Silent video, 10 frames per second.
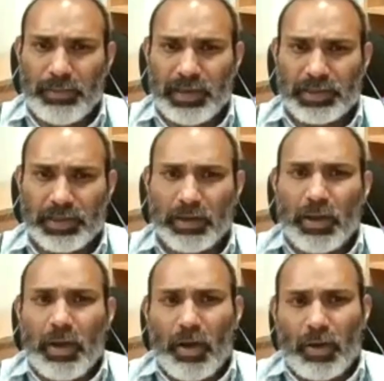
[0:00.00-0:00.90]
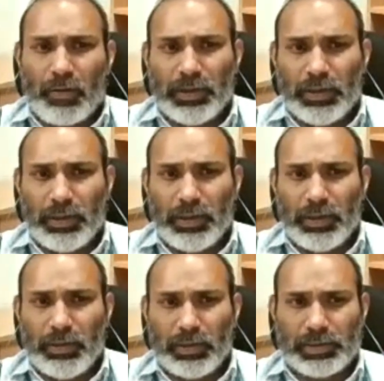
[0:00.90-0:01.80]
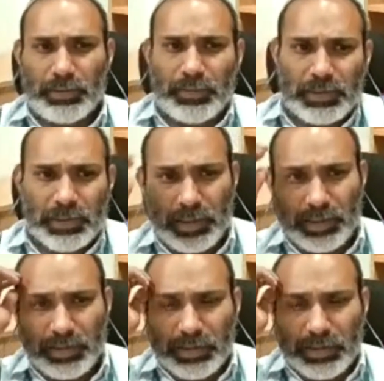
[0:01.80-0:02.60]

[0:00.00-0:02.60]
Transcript: basic of the CPC is